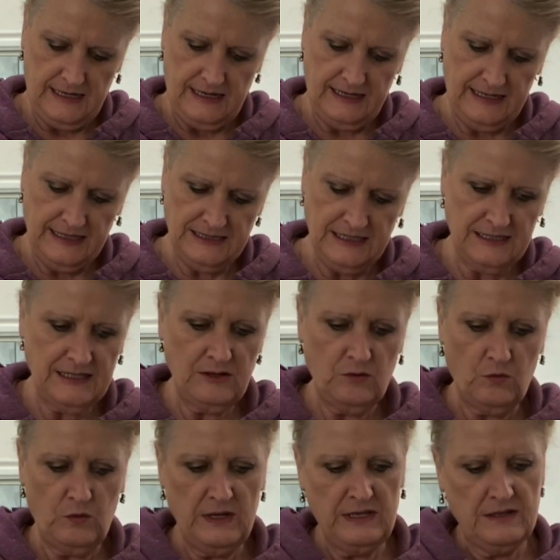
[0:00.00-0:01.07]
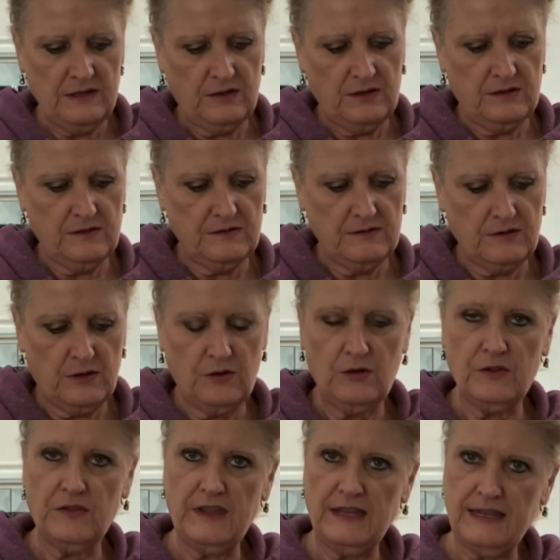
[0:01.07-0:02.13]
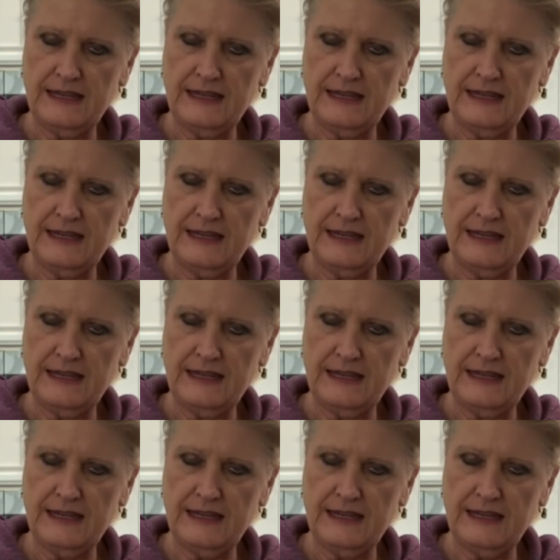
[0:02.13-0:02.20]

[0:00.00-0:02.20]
I guess it didn't win the whole thing.